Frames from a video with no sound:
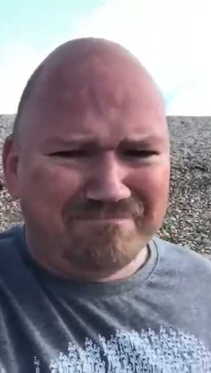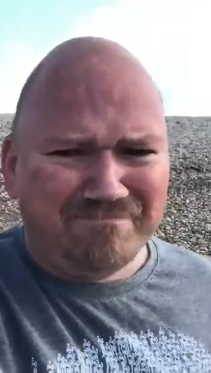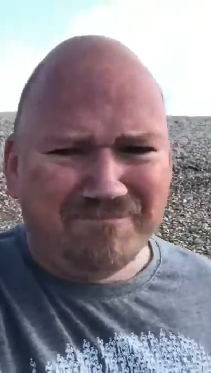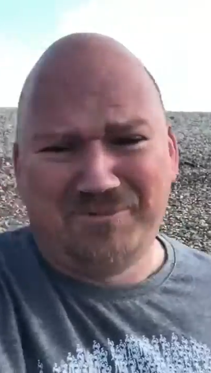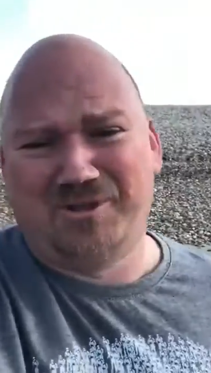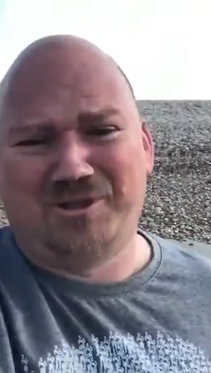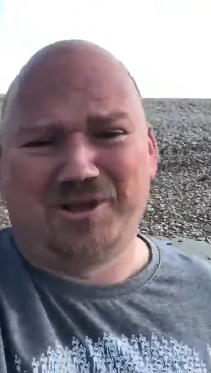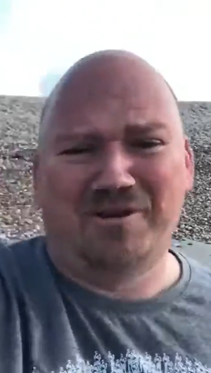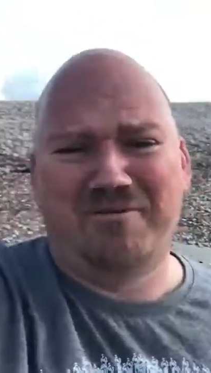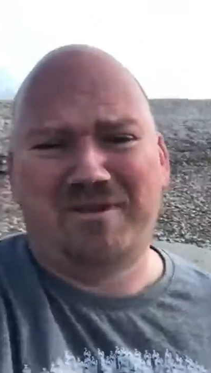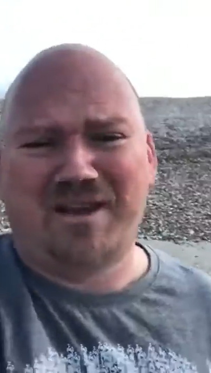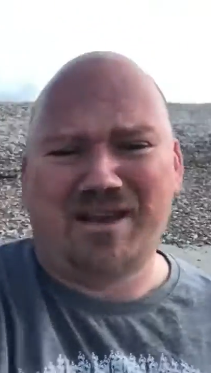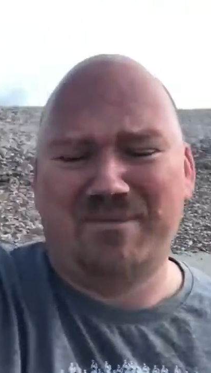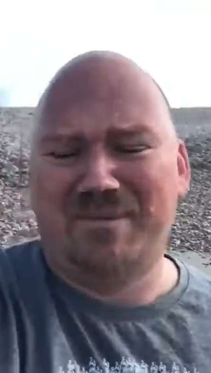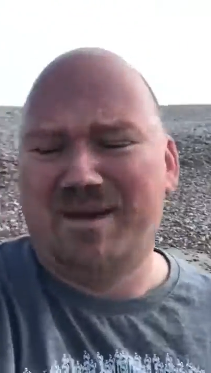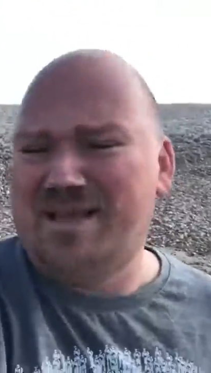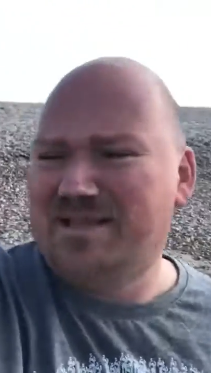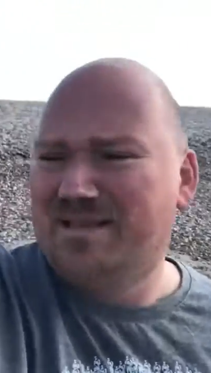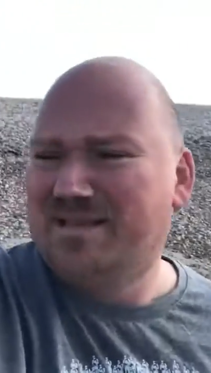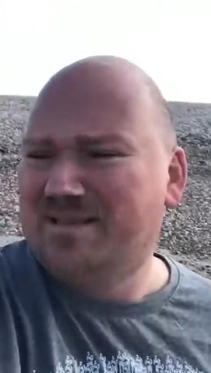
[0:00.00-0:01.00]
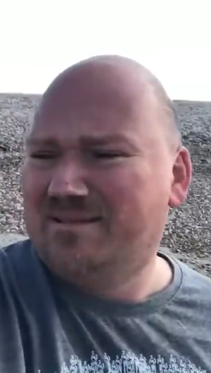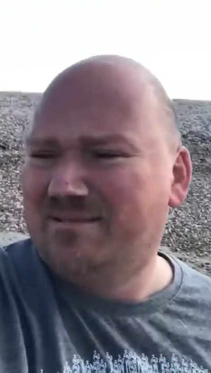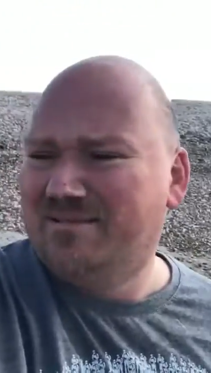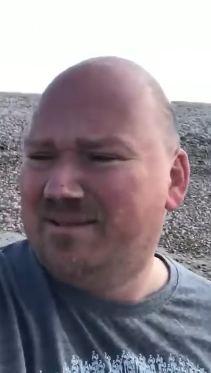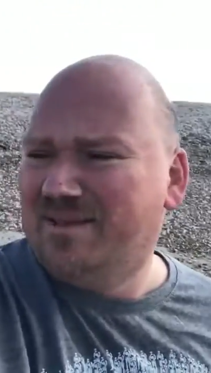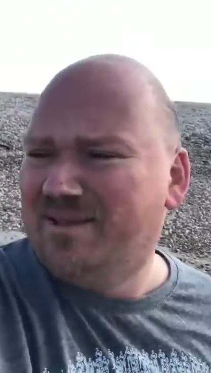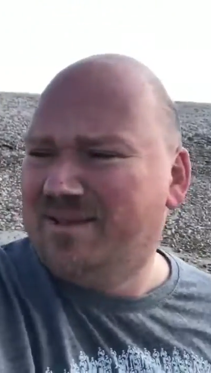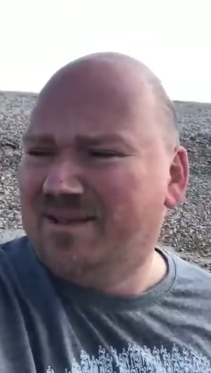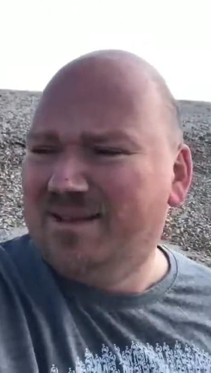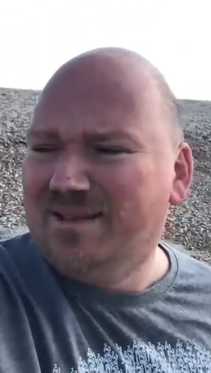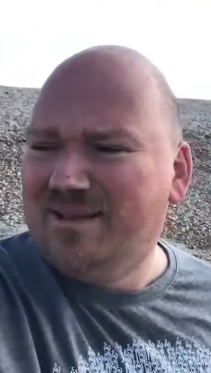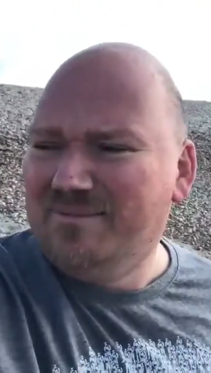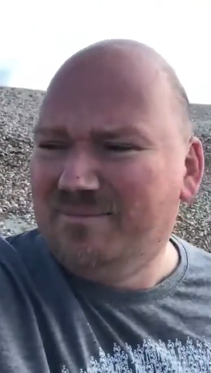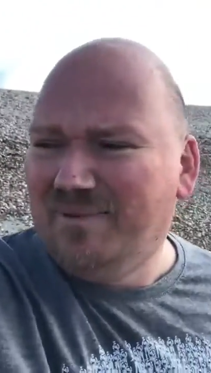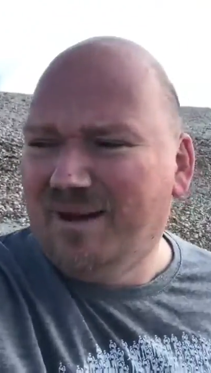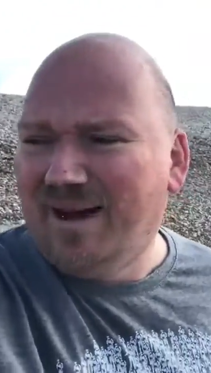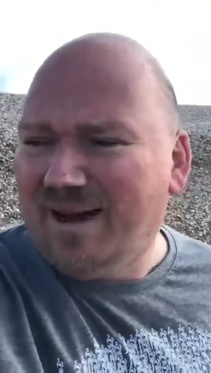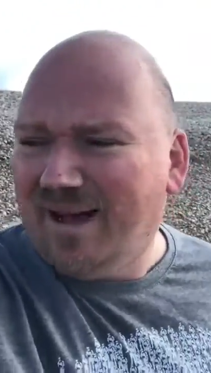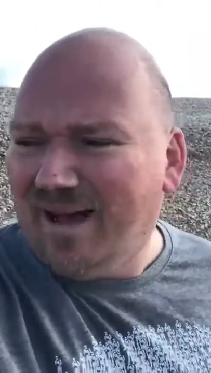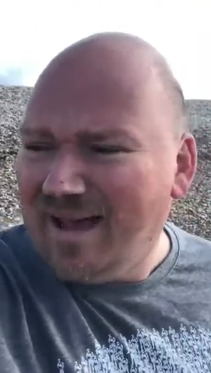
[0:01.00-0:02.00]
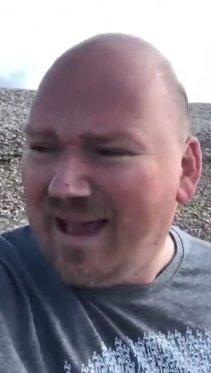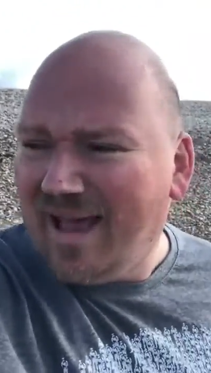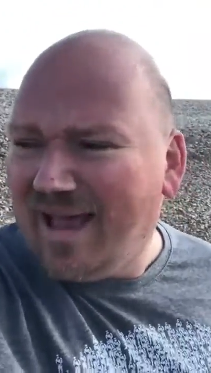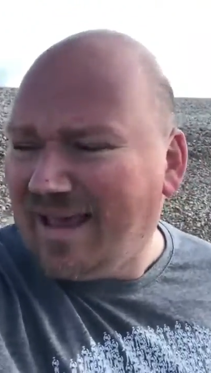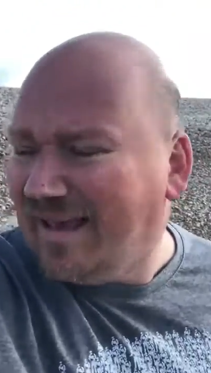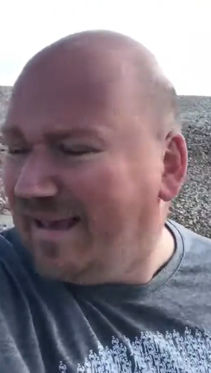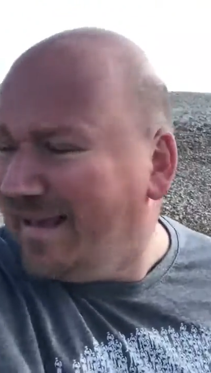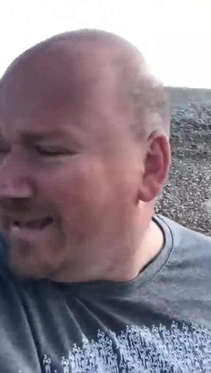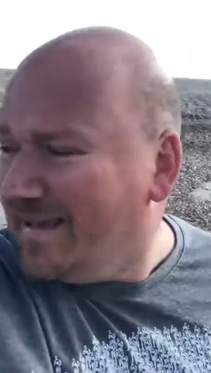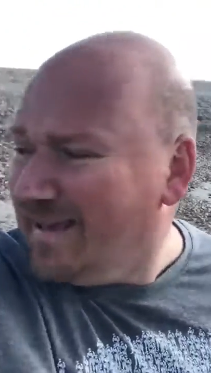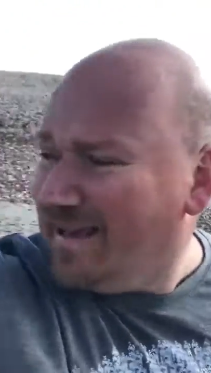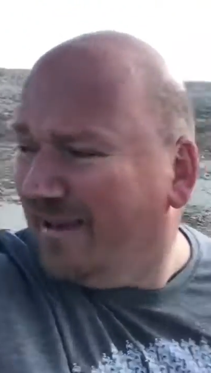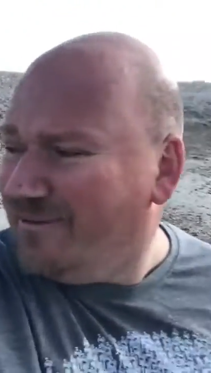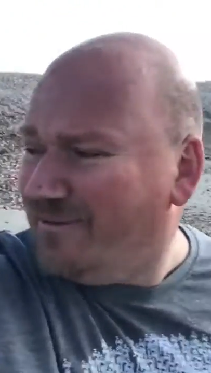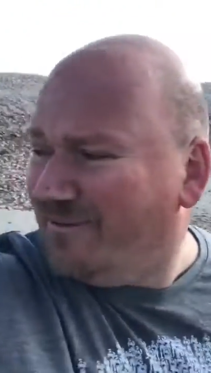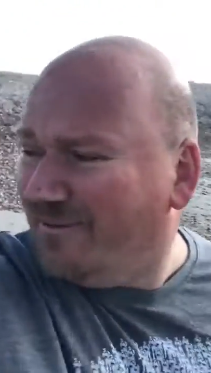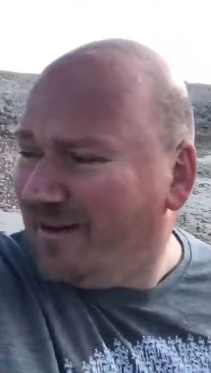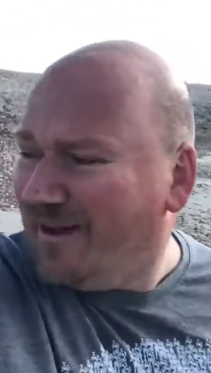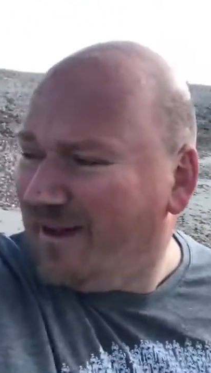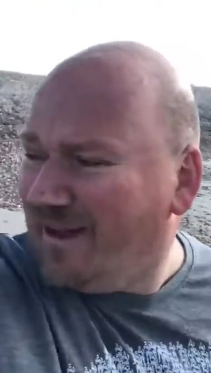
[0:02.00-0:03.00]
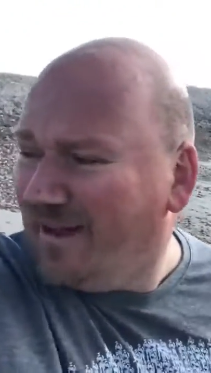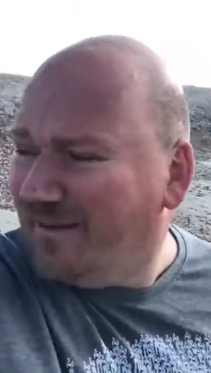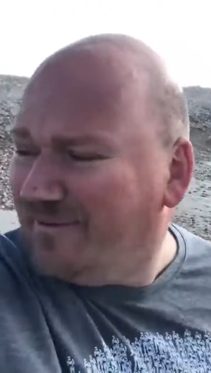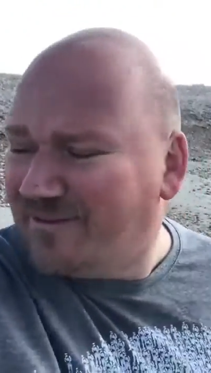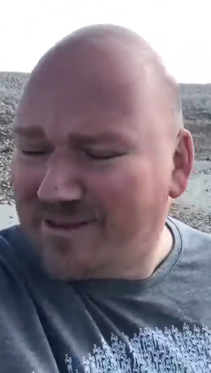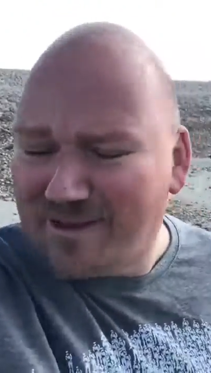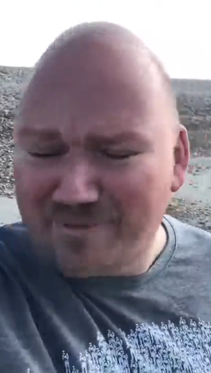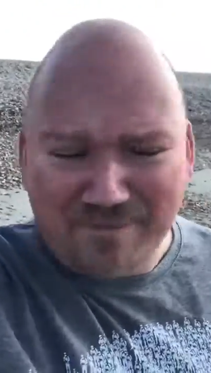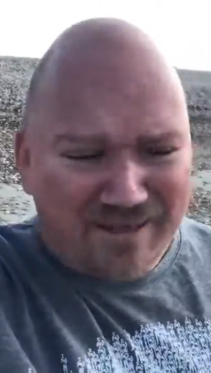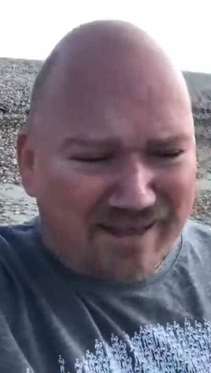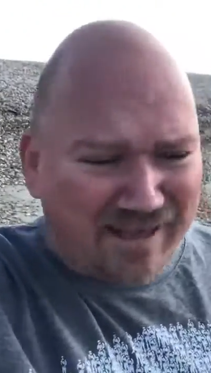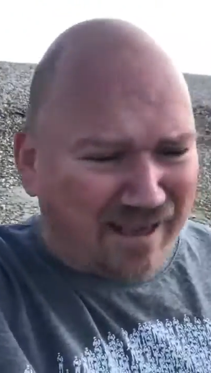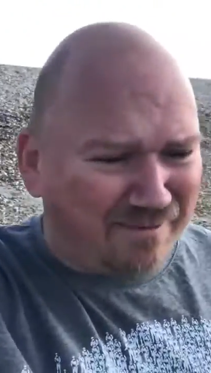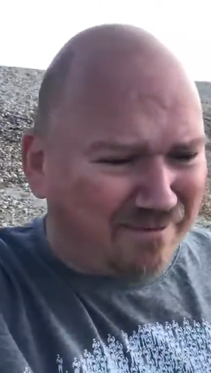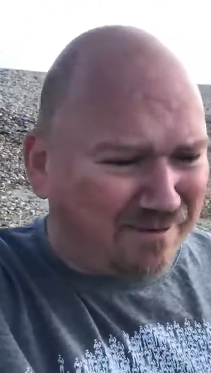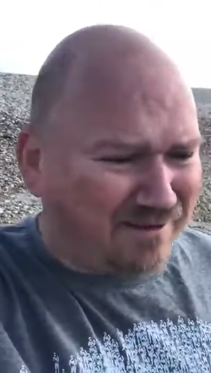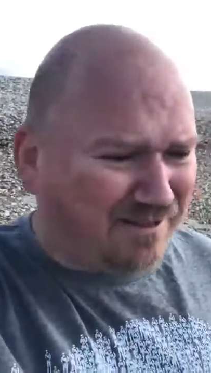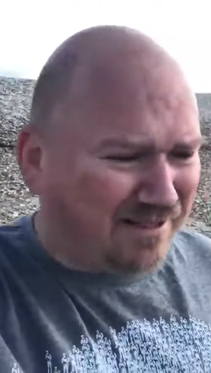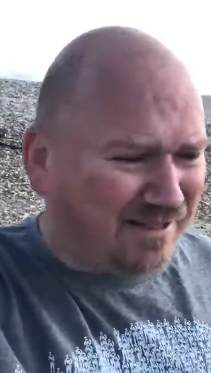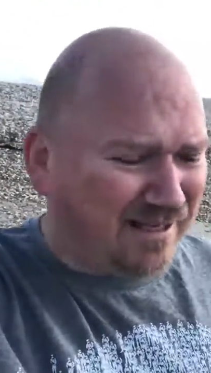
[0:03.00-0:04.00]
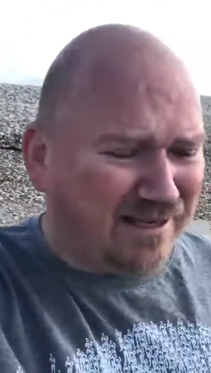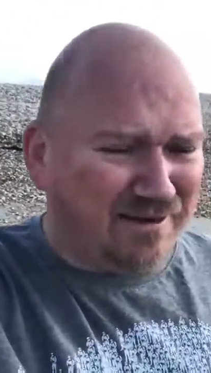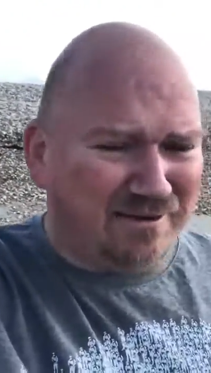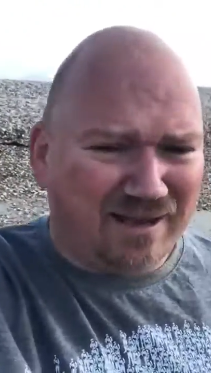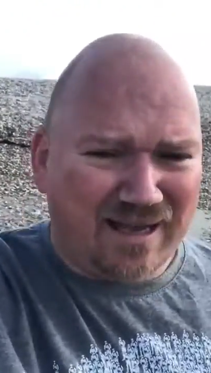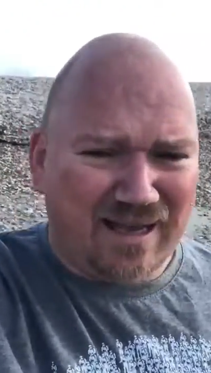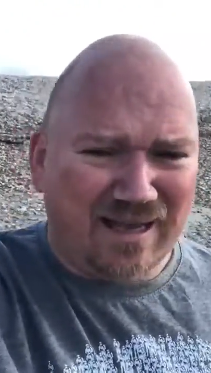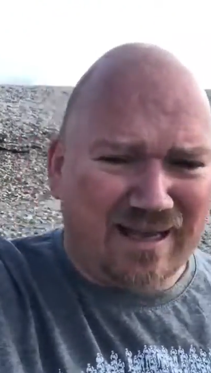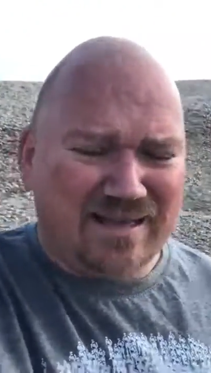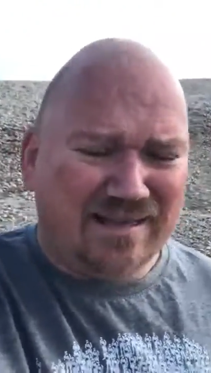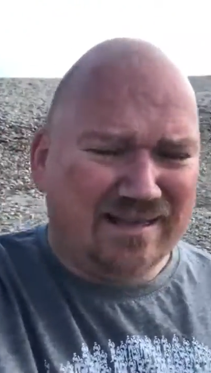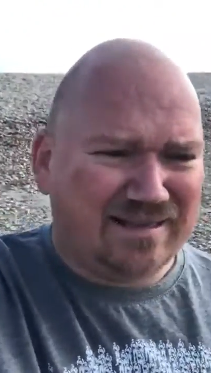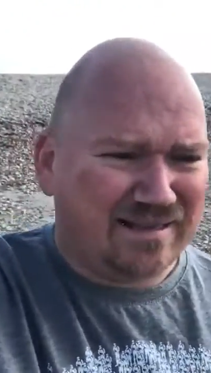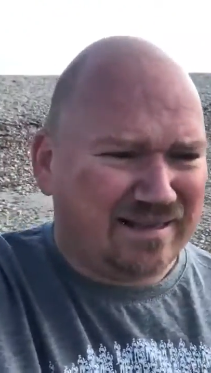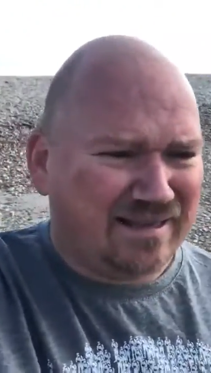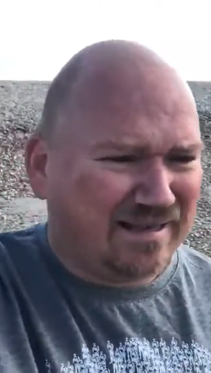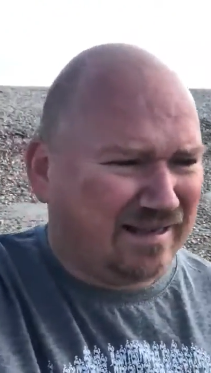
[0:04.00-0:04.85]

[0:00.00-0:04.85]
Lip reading: Just don't recommend. But hey, if somebody came onto you and